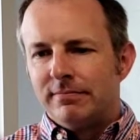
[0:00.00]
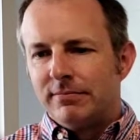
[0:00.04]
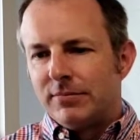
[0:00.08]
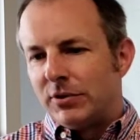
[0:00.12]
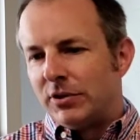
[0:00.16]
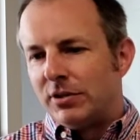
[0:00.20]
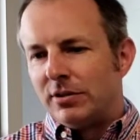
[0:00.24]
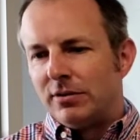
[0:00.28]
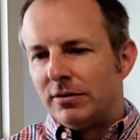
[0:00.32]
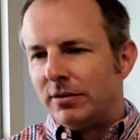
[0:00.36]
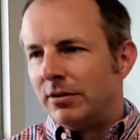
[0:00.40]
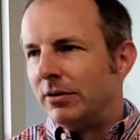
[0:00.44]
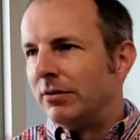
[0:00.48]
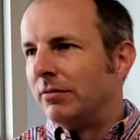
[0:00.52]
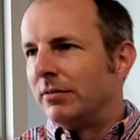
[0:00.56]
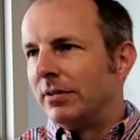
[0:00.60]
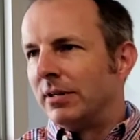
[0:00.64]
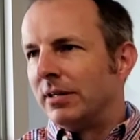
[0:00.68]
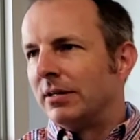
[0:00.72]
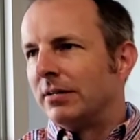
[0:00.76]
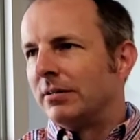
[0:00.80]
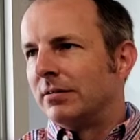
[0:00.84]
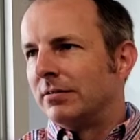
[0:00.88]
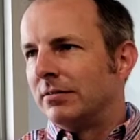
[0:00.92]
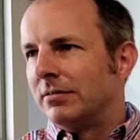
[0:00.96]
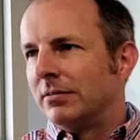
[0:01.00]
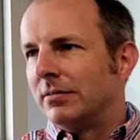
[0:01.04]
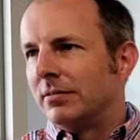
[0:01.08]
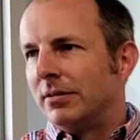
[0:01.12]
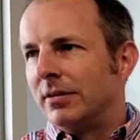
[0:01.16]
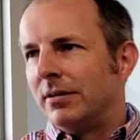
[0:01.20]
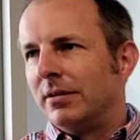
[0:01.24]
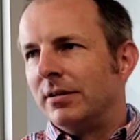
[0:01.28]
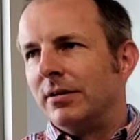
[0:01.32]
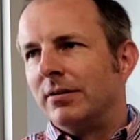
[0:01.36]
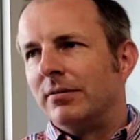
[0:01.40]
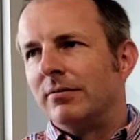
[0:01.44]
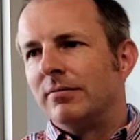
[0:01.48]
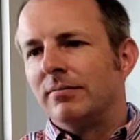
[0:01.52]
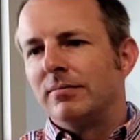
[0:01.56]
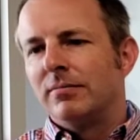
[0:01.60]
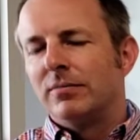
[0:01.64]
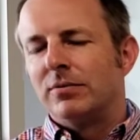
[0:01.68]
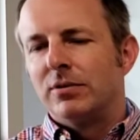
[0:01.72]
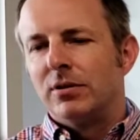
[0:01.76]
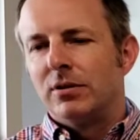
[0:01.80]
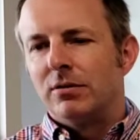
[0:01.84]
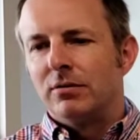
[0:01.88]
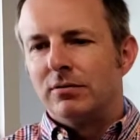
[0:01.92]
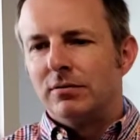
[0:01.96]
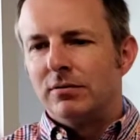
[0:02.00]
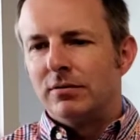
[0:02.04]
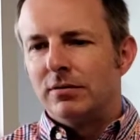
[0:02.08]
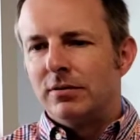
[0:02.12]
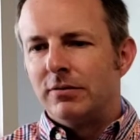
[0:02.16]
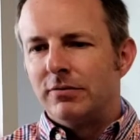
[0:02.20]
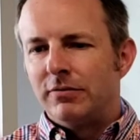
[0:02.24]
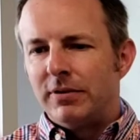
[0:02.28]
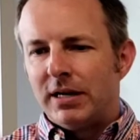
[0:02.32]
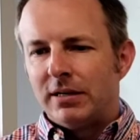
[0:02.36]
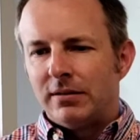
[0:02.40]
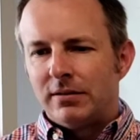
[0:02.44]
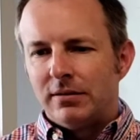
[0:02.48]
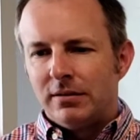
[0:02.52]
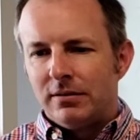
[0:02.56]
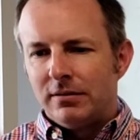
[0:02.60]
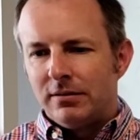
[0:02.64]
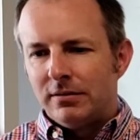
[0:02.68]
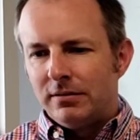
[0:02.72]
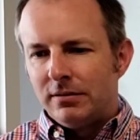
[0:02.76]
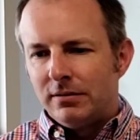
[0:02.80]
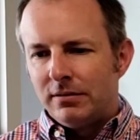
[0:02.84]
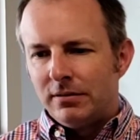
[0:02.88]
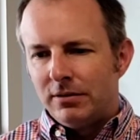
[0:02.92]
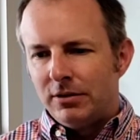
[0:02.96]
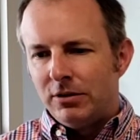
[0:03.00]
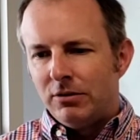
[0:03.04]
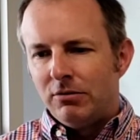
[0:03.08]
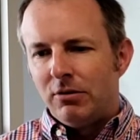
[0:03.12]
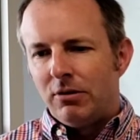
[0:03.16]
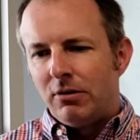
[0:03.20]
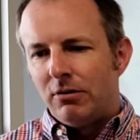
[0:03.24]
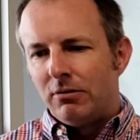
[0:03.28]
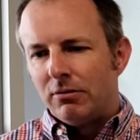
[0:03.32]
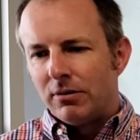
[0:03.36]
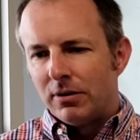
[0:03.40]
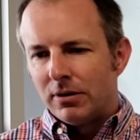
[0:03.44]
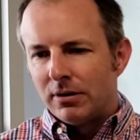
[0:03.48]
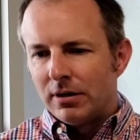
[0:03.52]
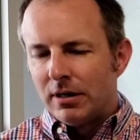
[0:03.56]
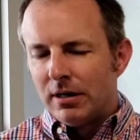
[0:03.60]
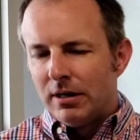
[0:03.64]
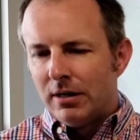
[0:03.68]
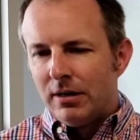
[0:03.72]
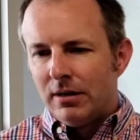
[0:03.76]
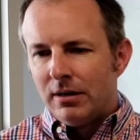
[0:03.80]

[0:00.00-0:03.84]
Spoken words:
learn new things, So the fact that you all were